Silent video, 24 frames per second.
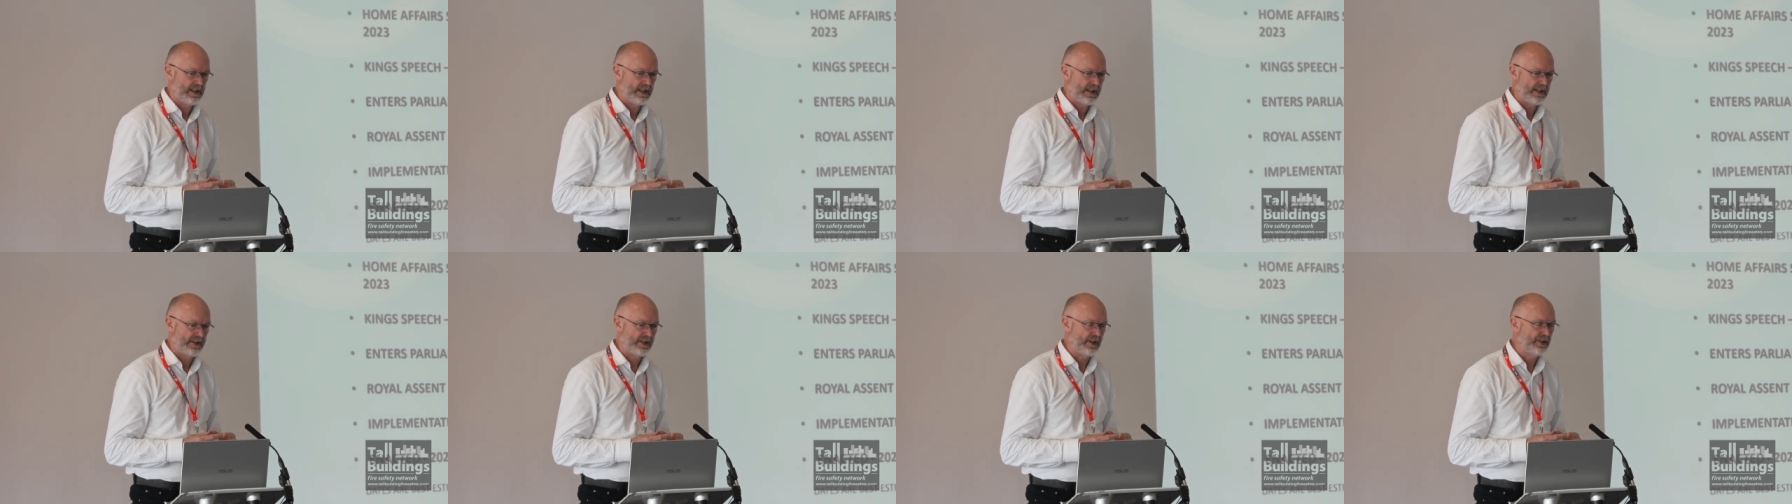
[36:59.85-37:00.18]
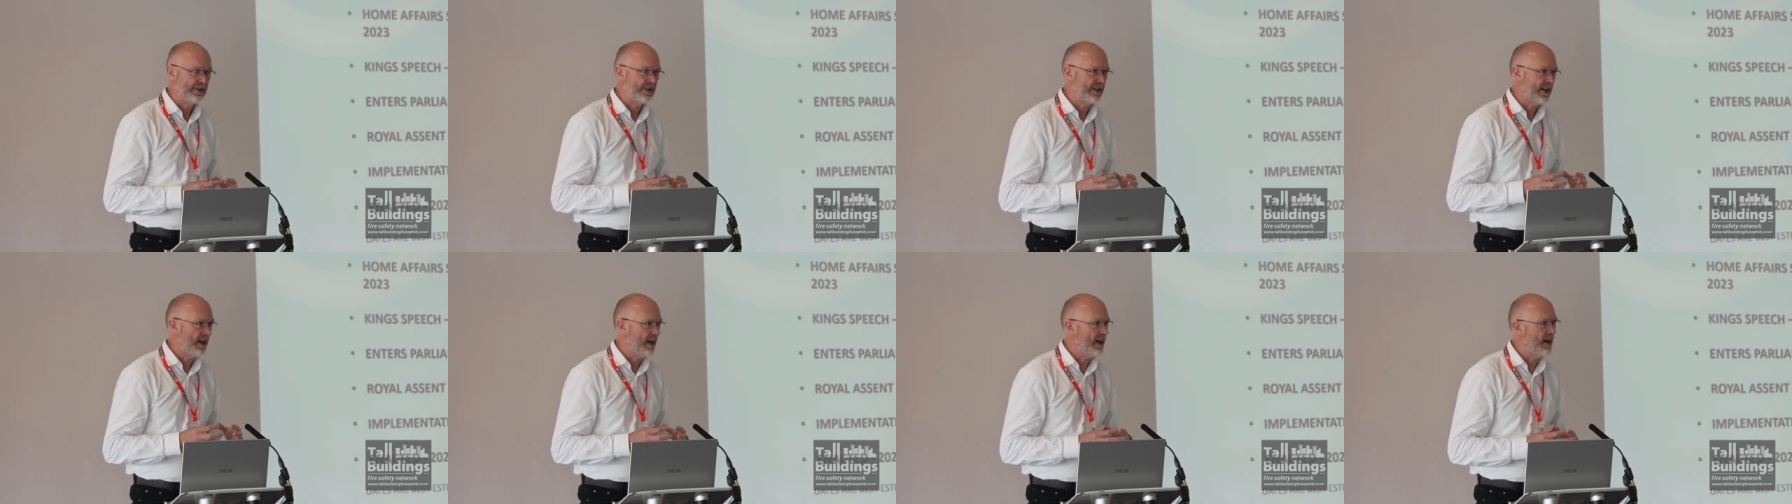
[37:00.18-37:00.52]
So
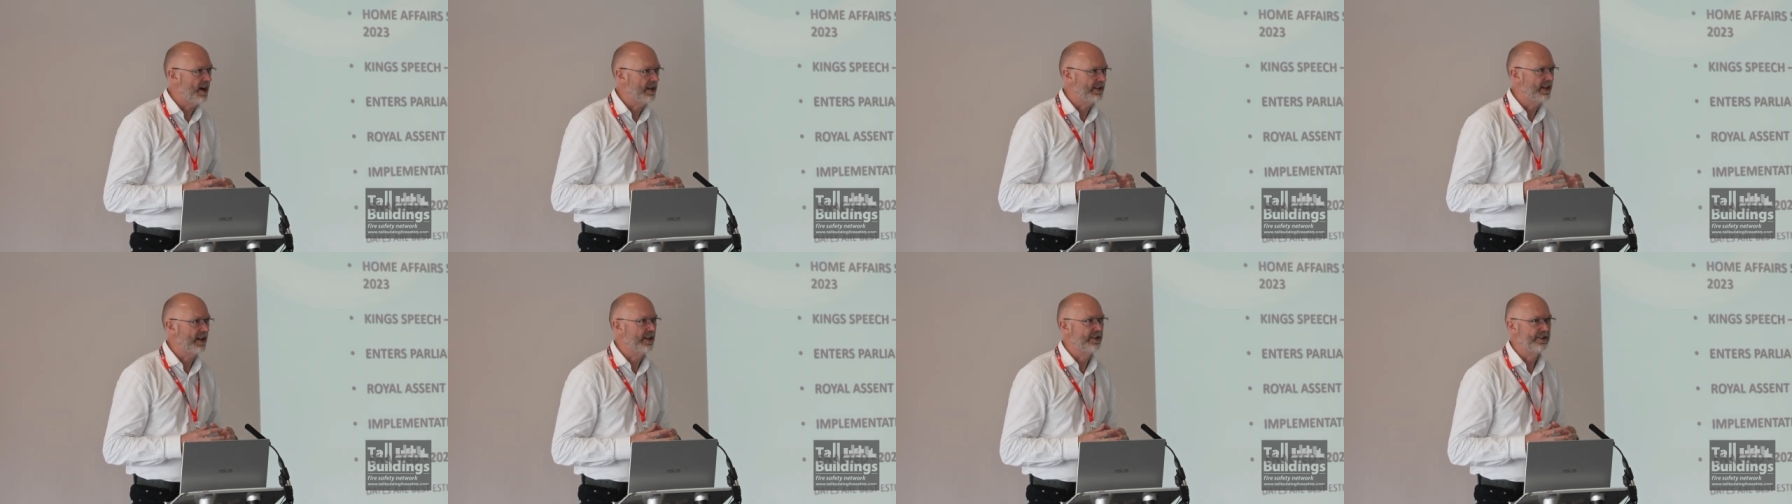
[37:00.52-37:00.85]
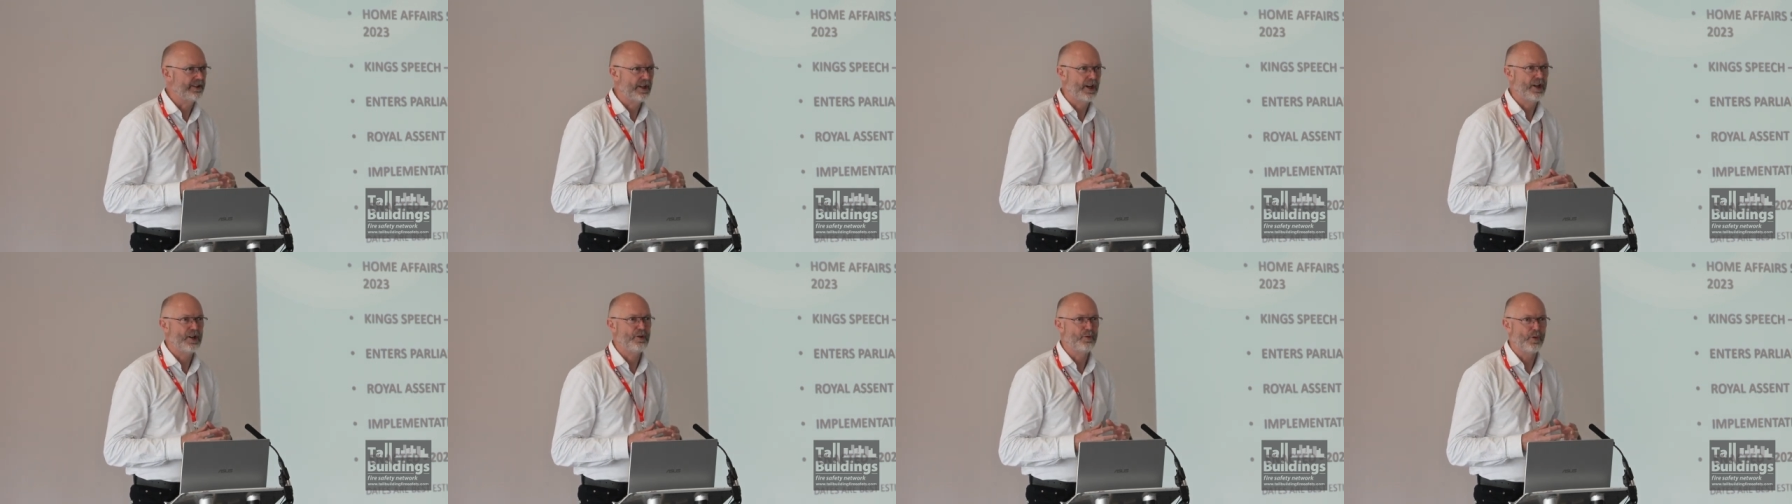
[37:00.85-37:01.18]
you can't
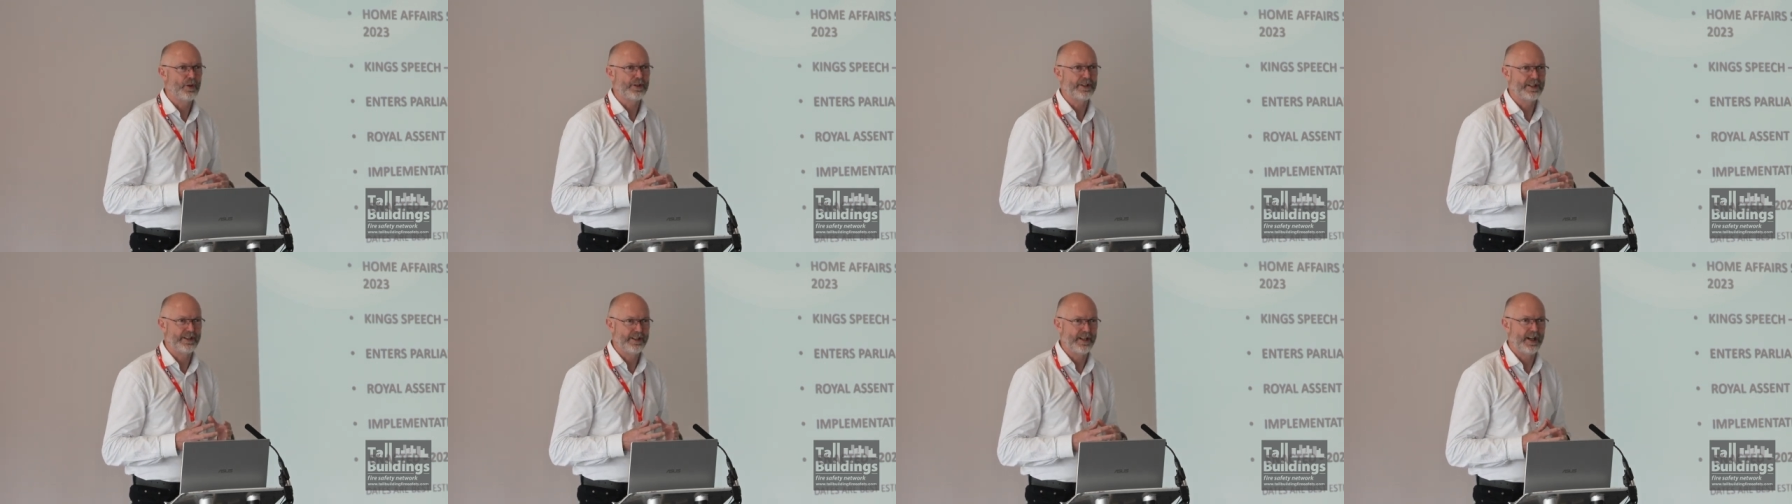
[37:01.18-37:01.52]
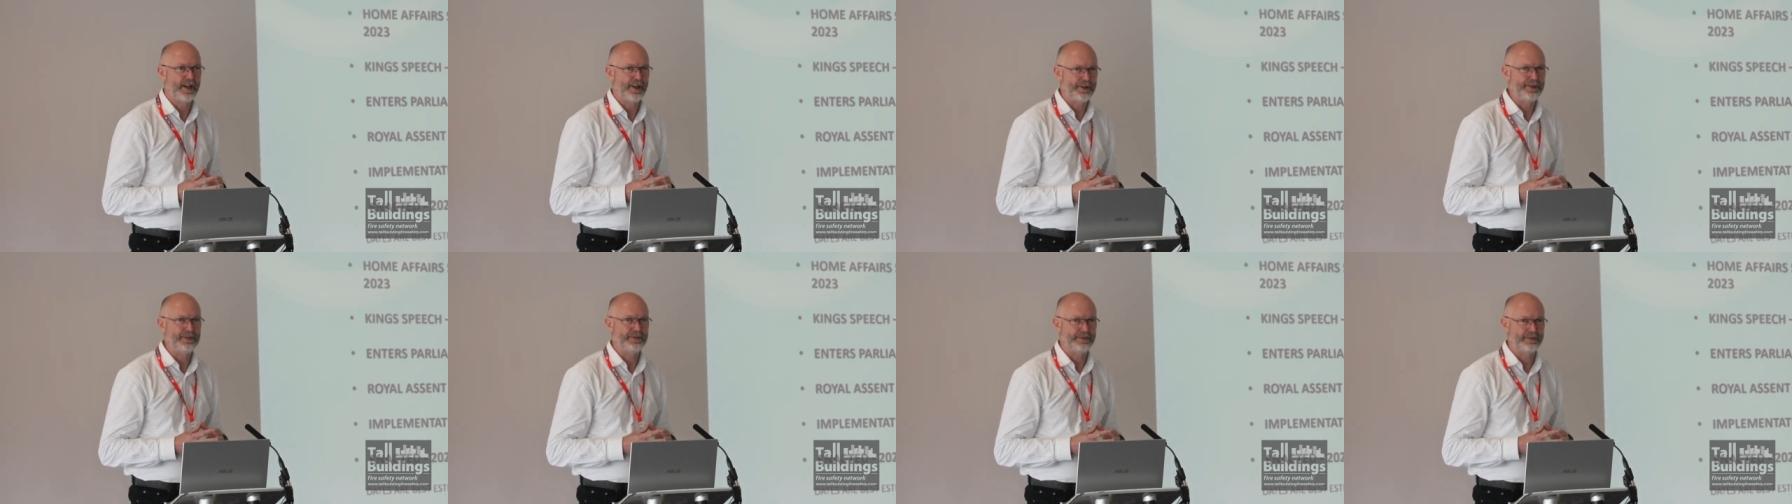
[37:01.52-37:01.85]
unknow what you
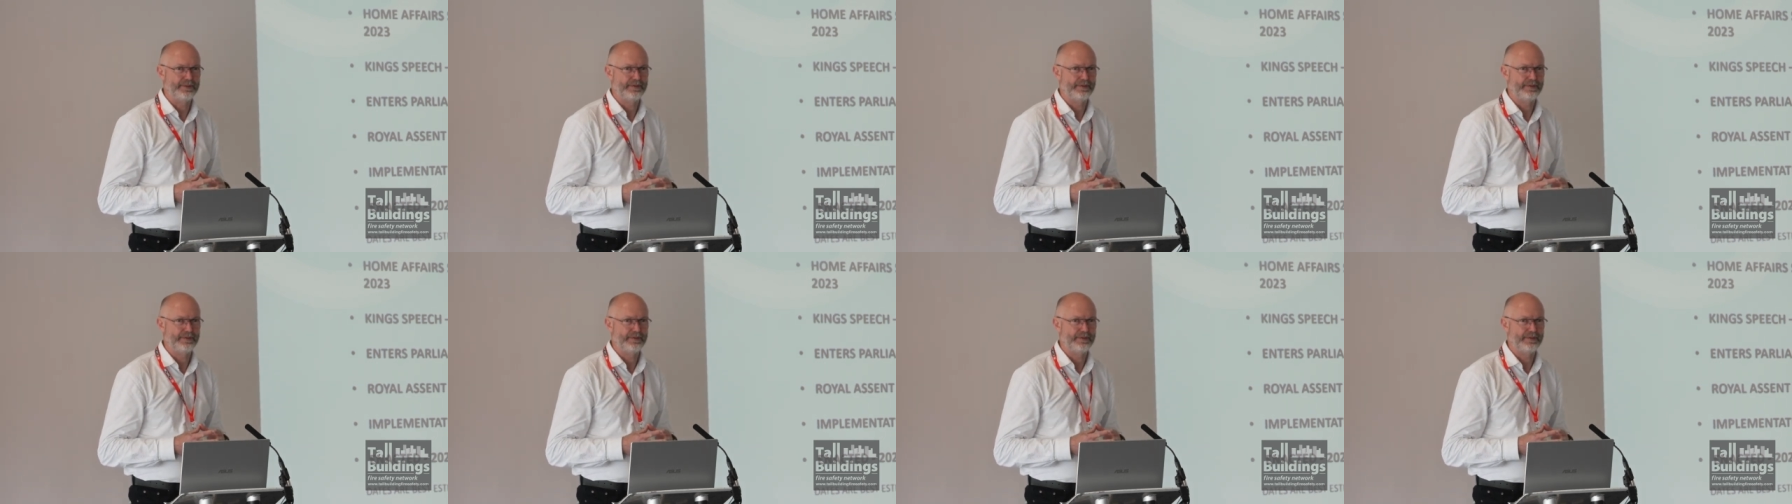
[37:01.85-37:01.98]
know.